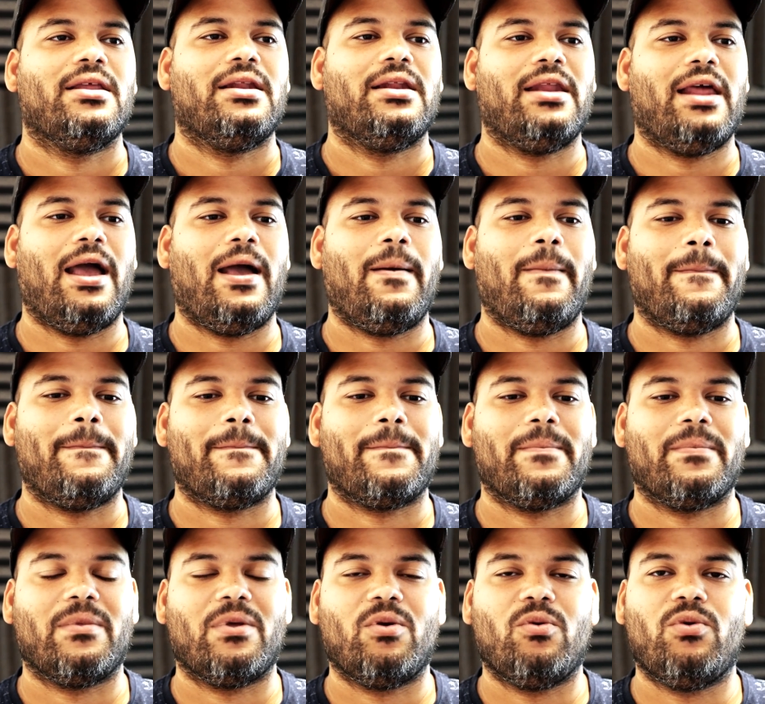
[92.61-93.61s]
Now,
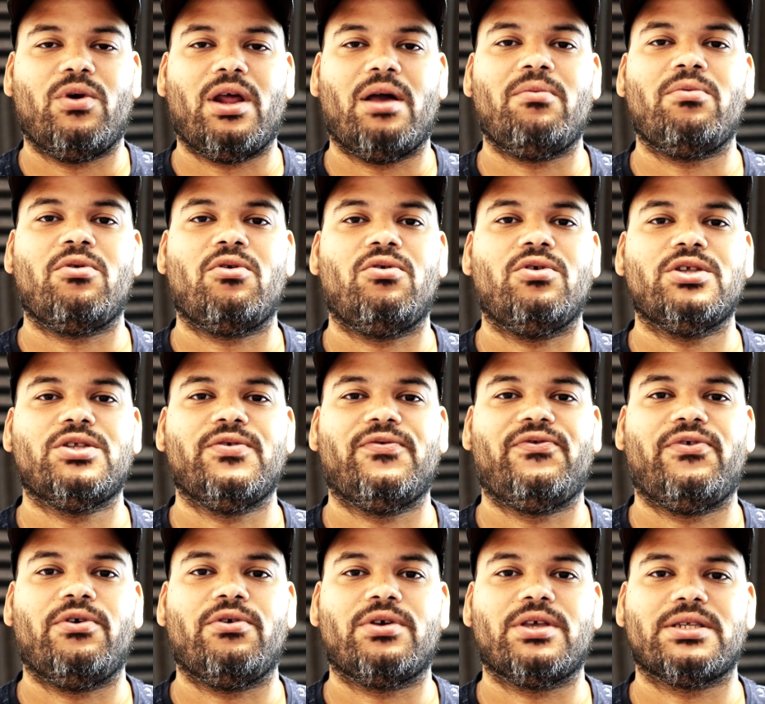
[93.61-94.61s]
what I'm going to
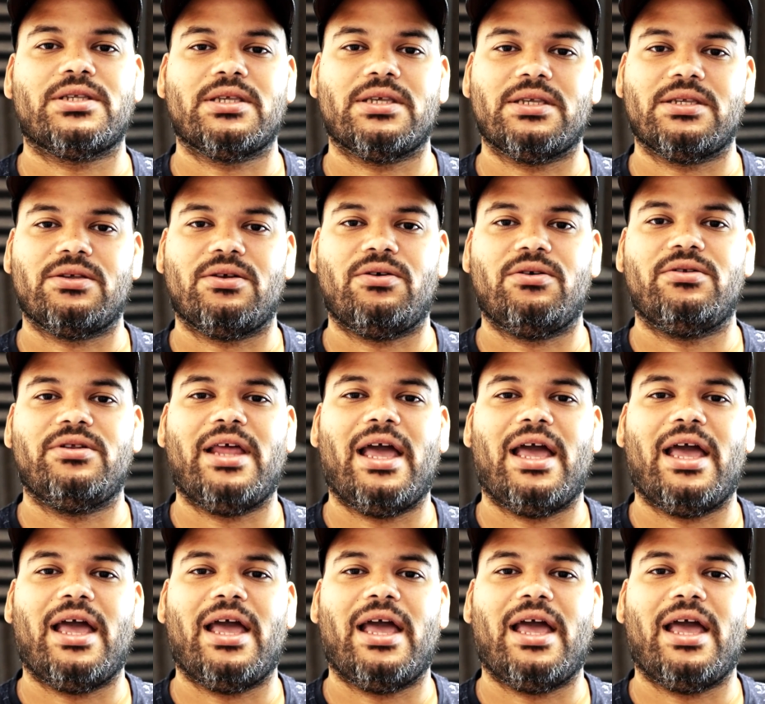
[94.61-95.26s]
focus is on